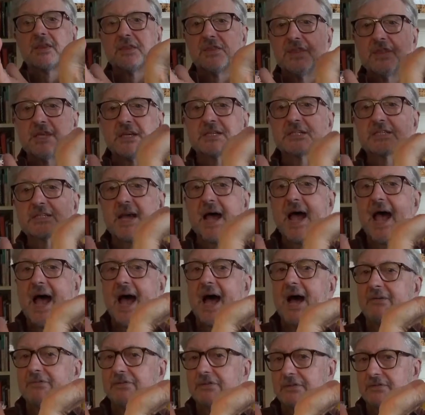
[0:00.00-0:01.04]
this
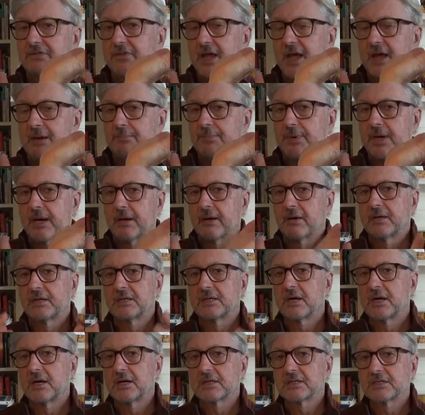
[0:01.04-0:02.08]
half of that
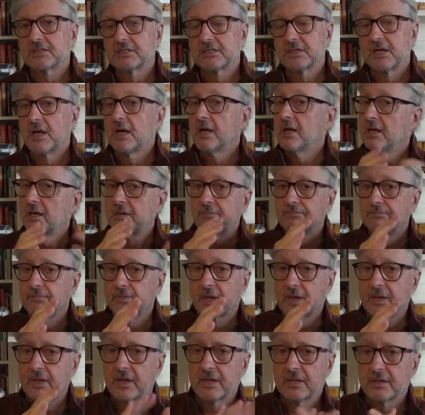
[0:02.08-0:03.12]
paradox
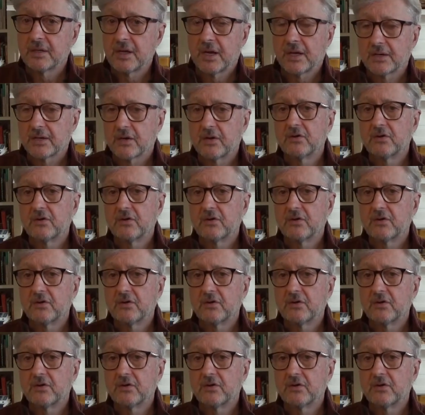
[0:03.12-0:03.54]
again, not